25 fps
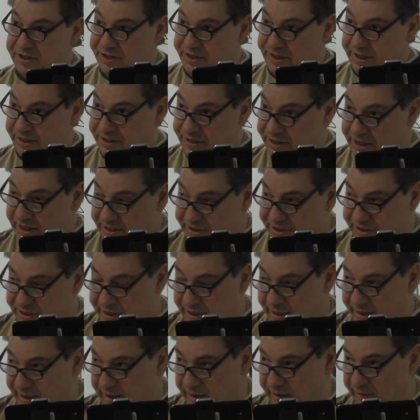
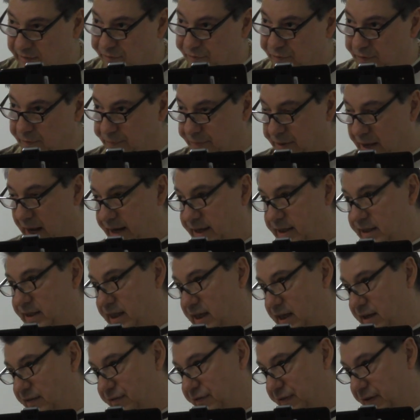statistic from
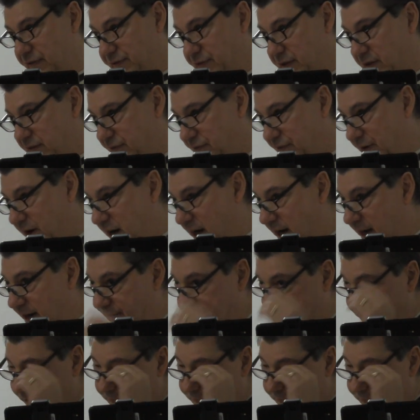1955.